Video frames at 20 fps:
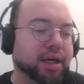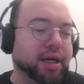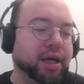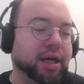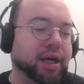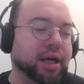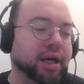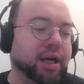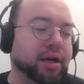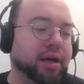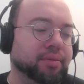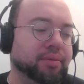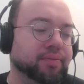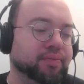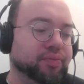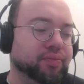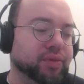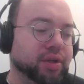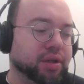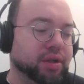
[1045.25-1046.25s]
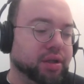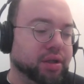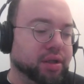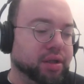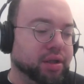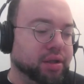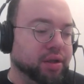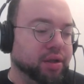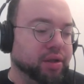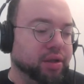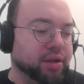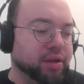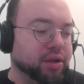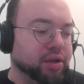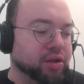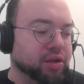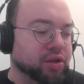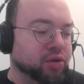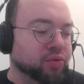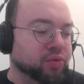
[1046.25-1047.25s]
Um,
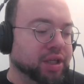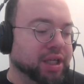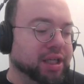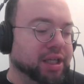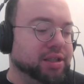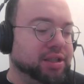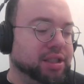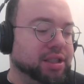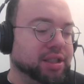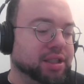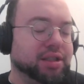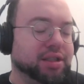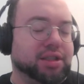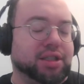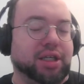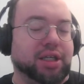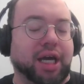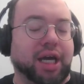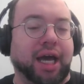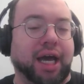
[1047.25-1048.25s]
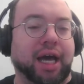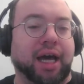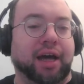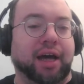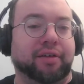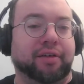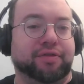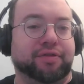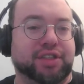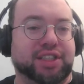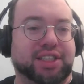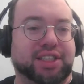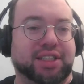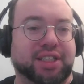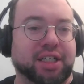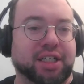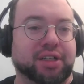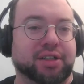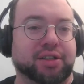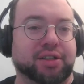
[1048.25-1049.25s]
you need to have
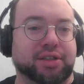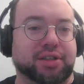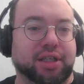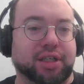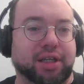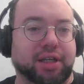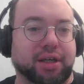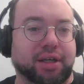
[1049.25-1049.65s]
skilled